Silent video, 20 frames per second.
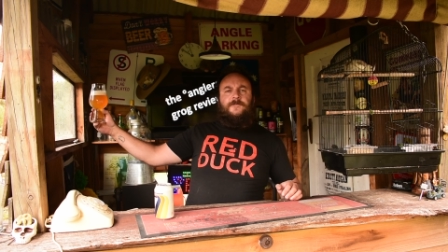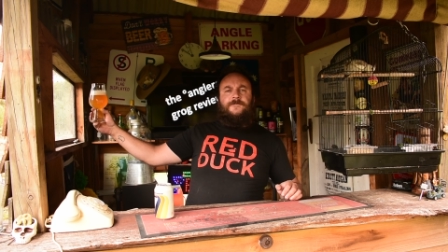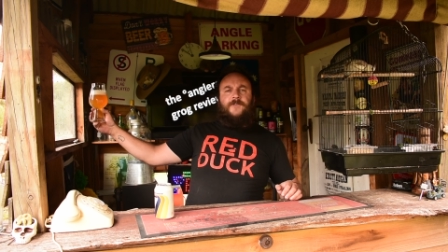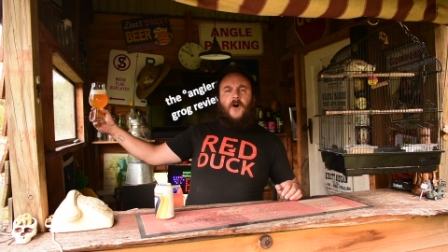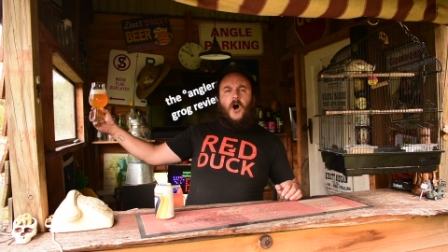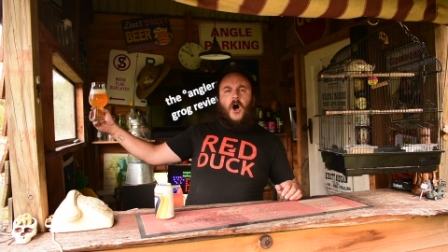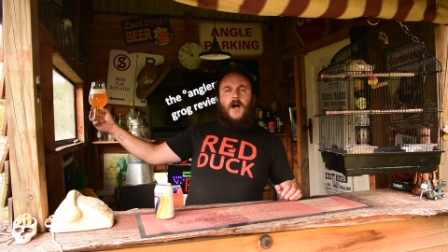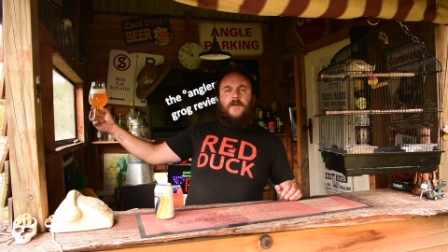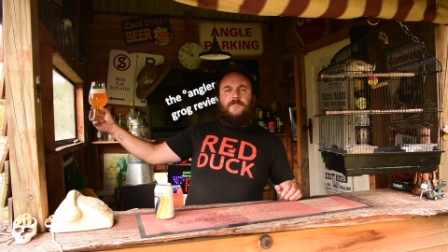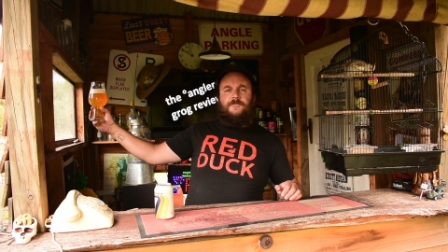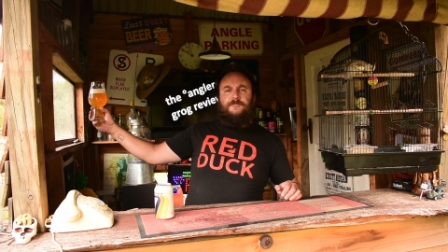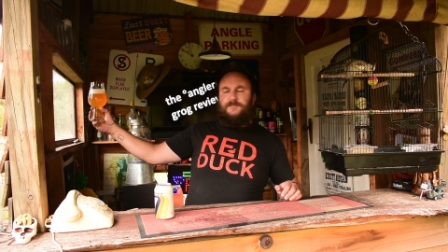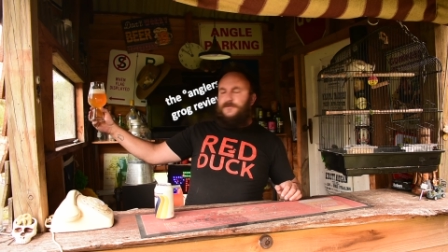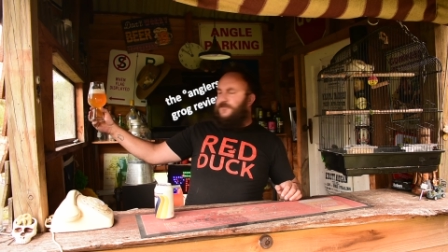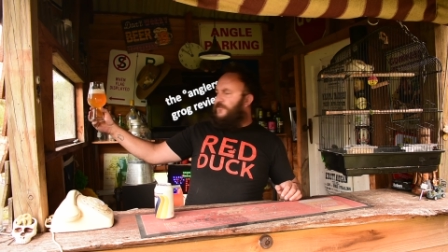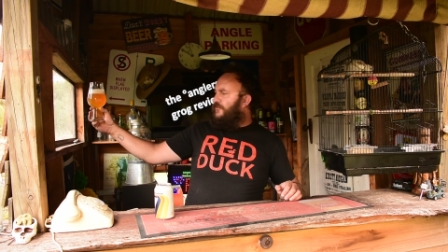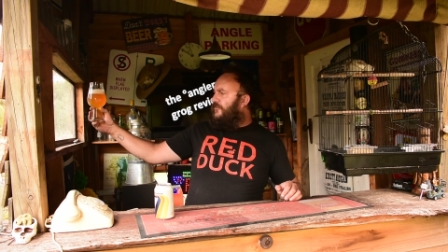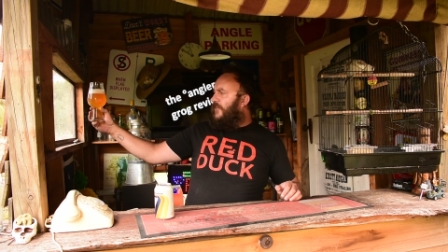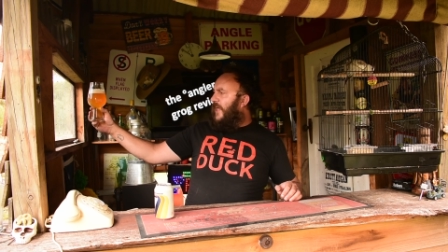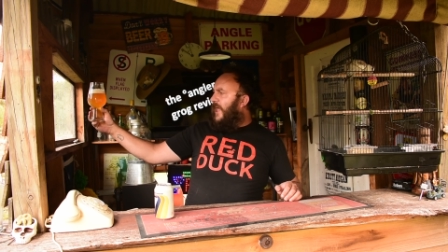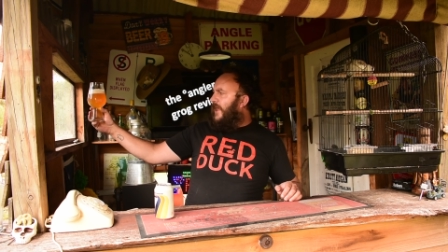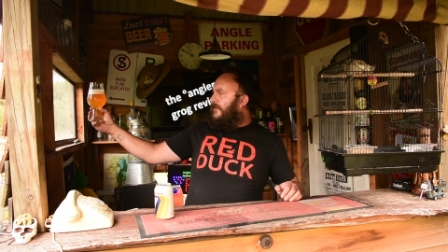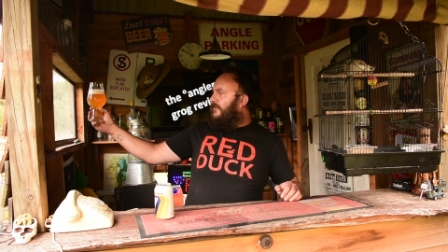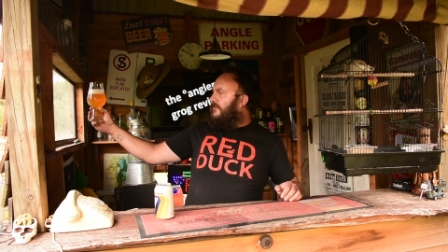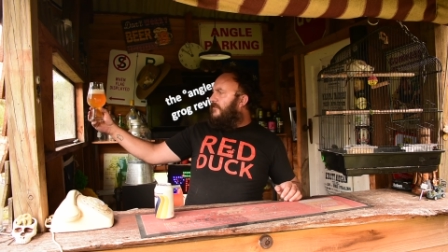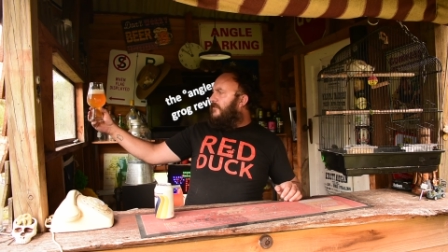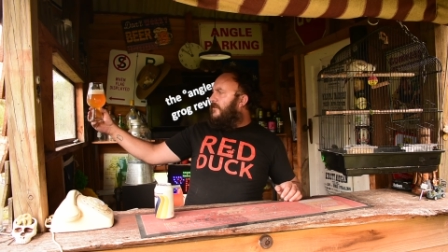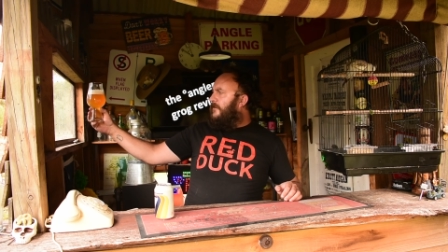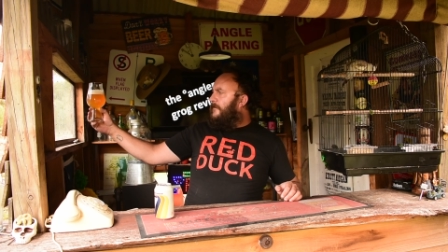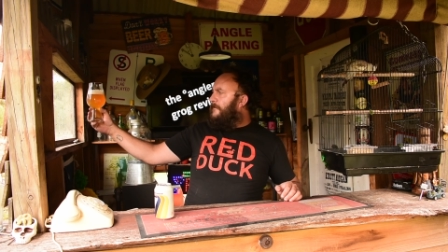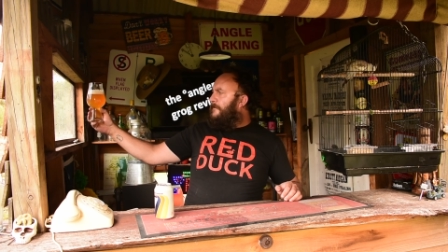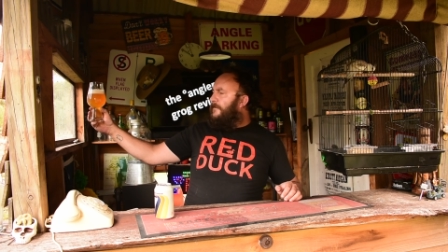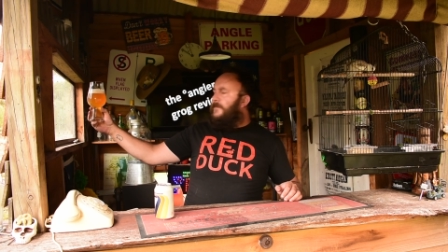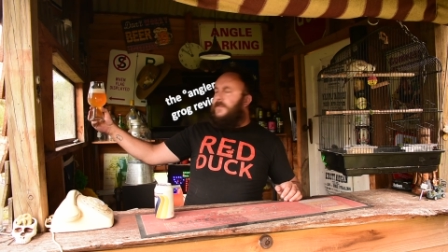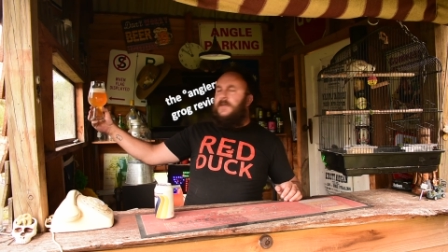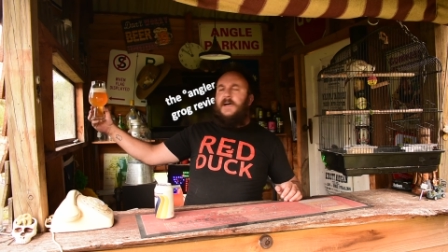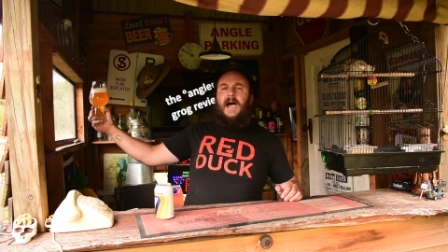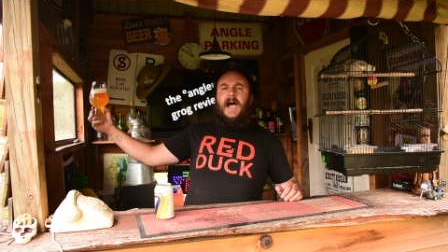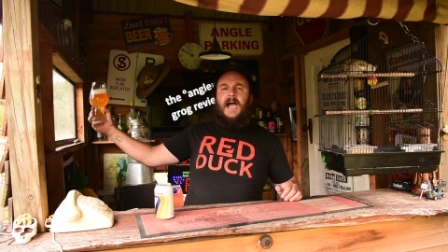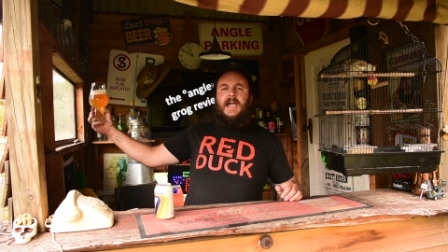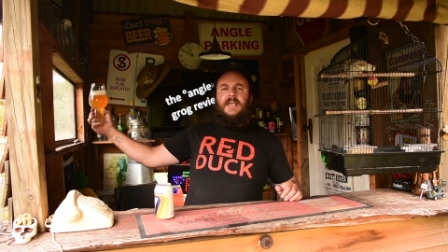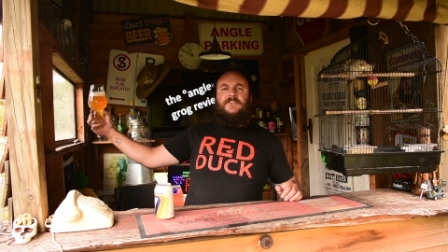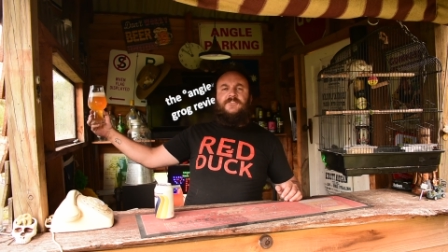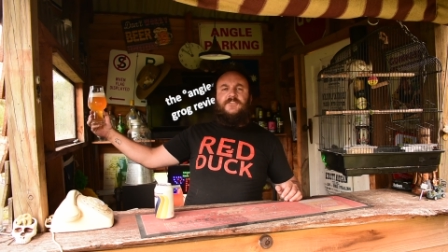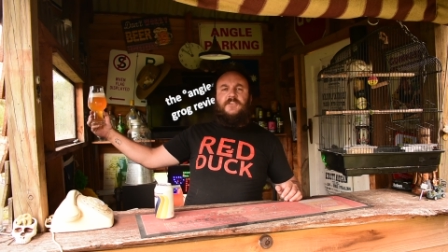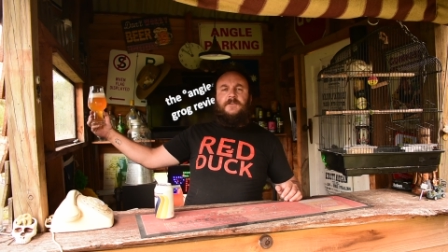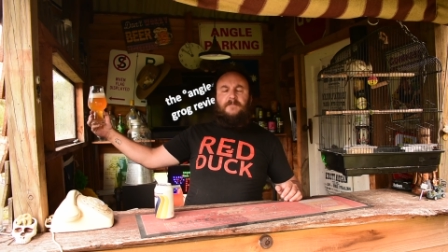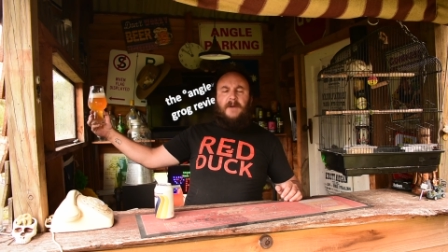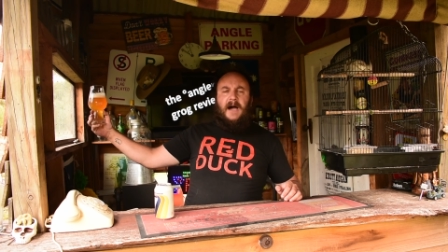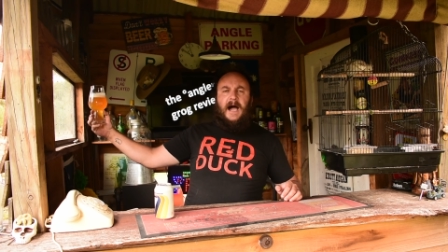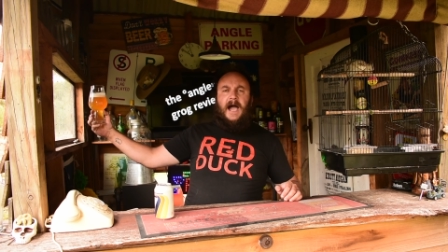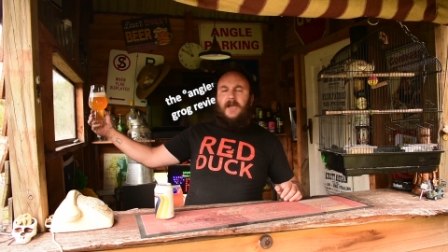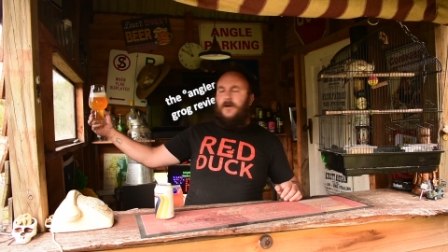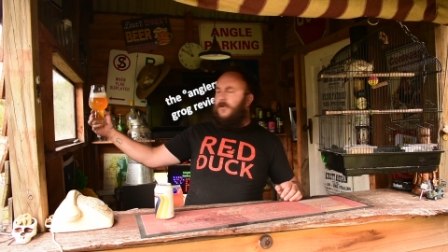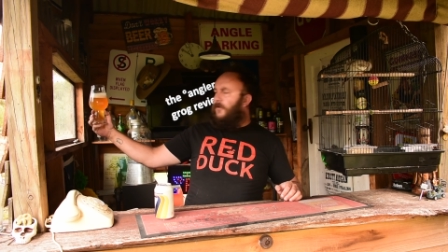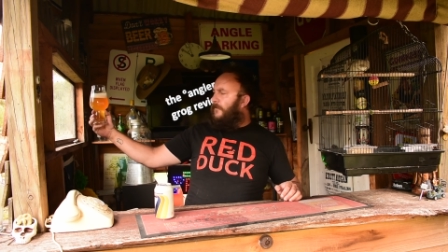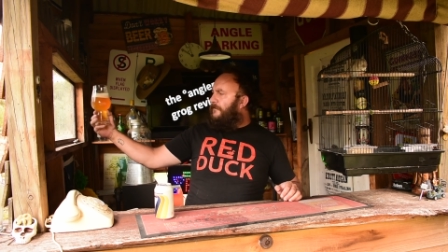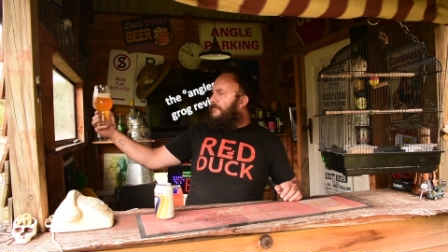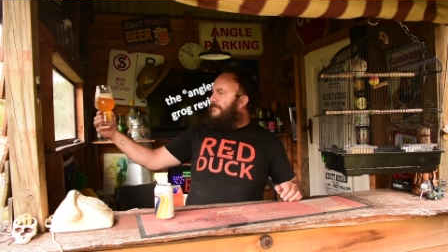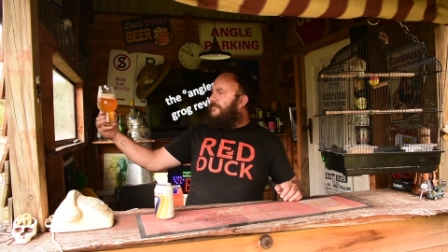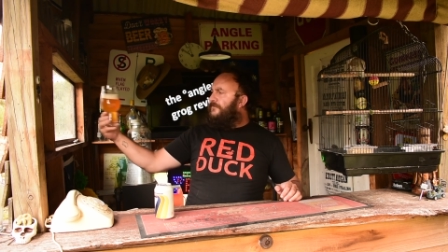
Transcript: 5% hazy pale.